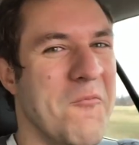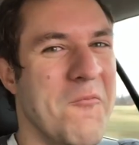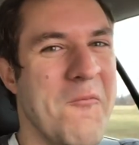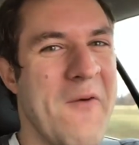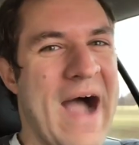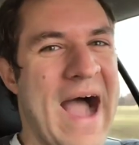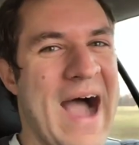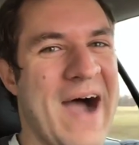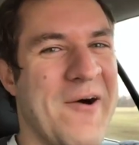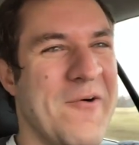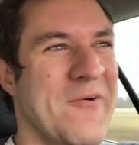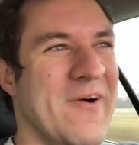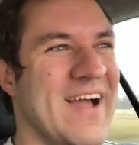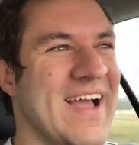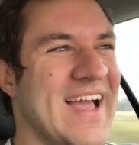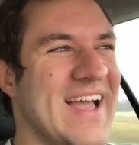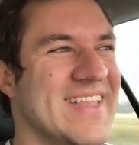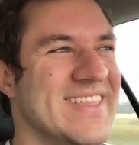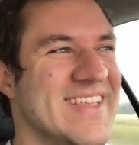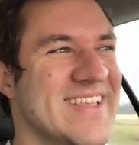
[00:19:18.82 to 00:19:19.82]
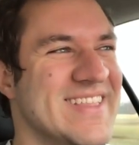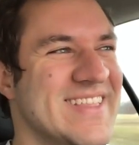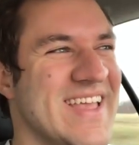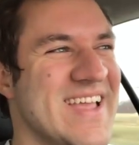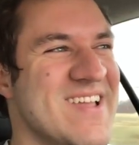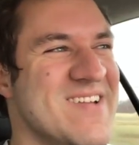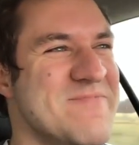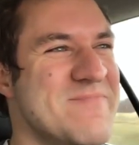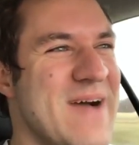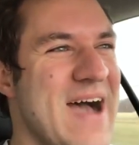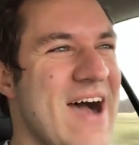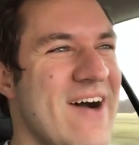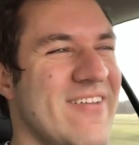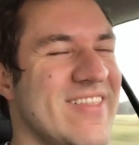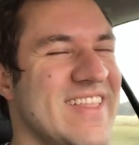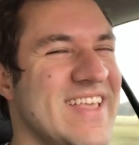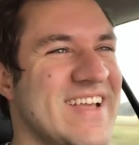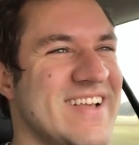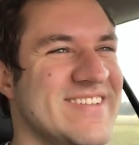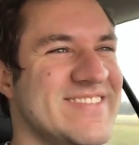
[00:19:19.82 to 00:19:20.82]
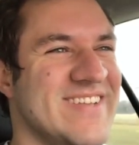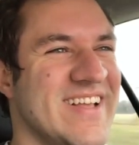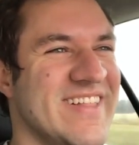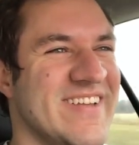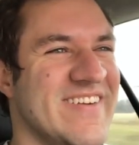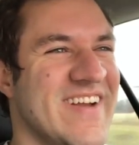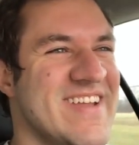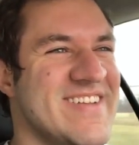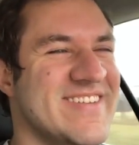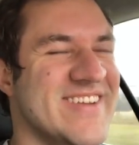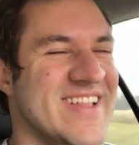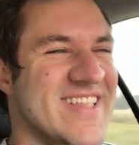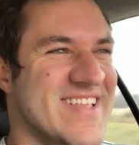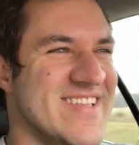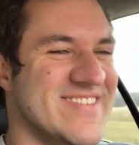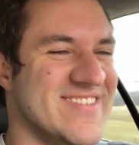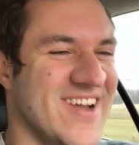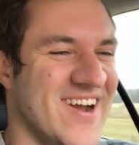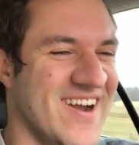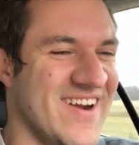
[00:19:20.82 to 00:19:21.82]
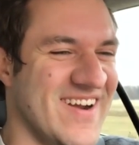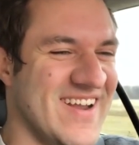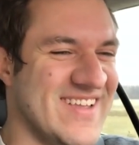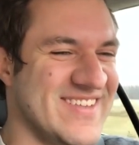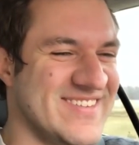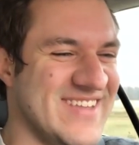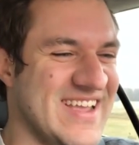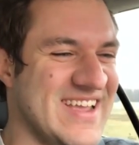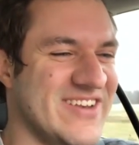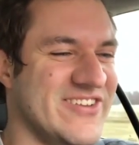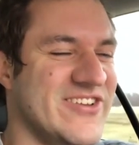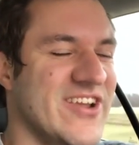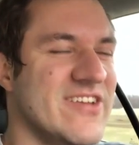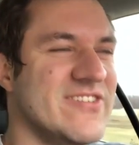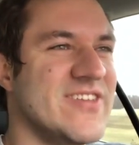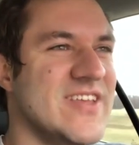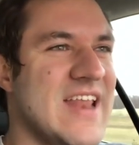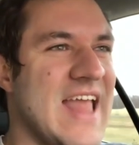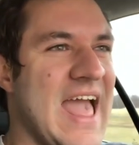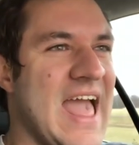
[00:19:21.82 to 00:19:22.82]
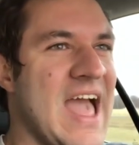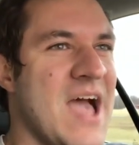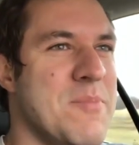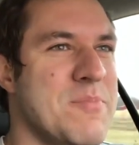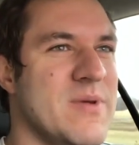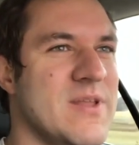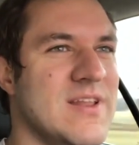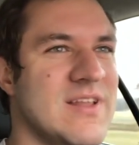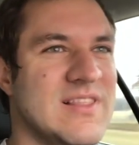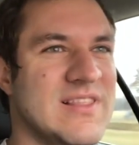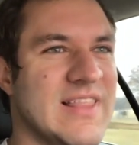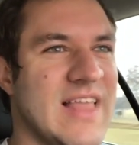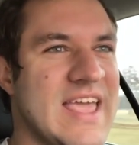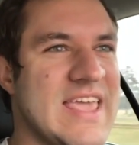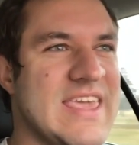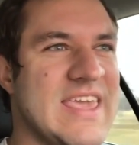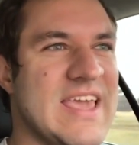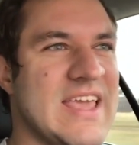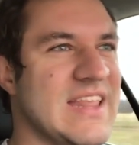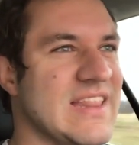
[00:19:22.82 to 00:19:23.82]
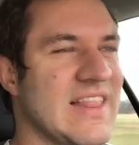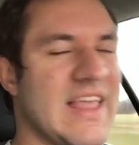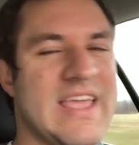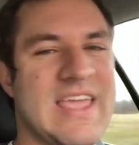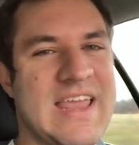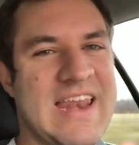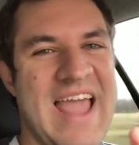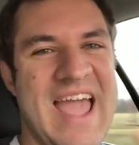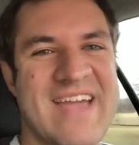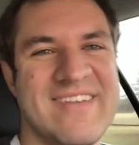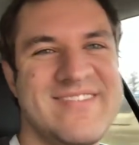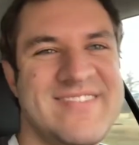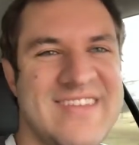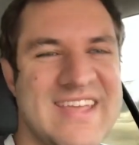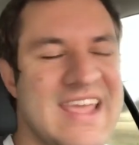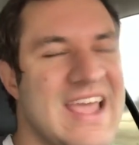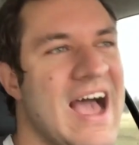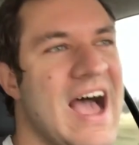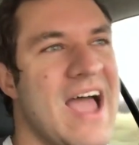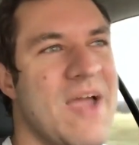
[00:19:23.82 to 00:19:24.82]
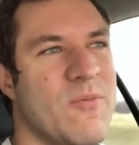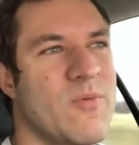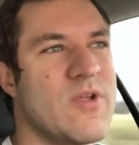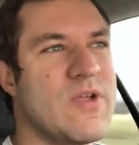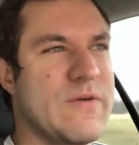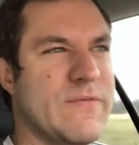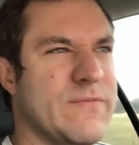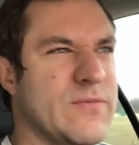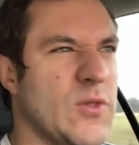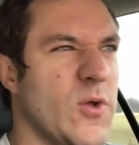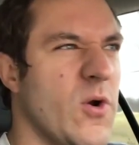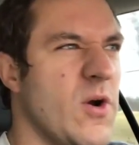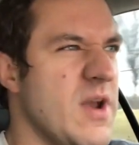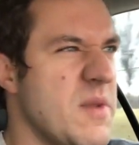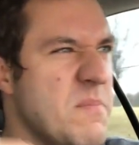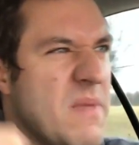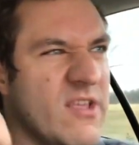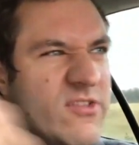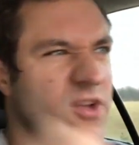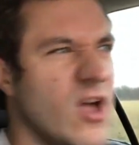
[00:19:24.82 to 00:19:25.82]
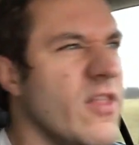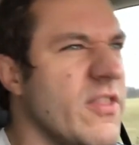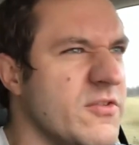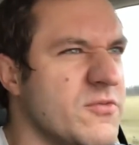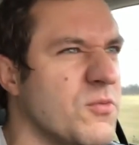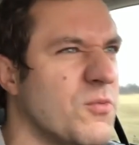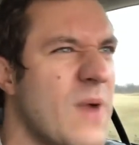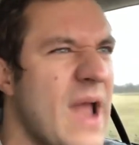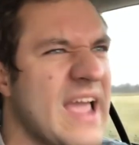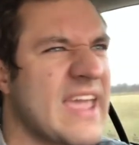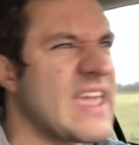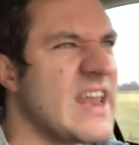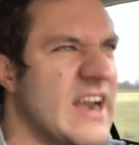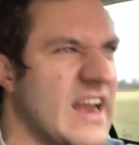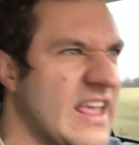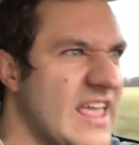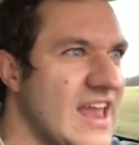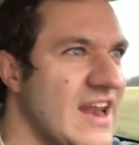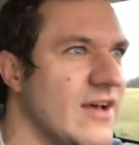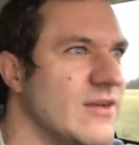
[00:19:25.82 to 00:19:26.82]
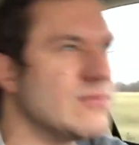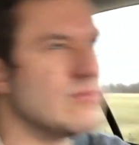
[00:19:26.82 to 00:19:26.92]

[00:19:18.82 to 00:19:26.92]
Wow. The thing about the acceleration in this car is it doesn't happen like in an STI where you floor it and it makes all this racket and it kind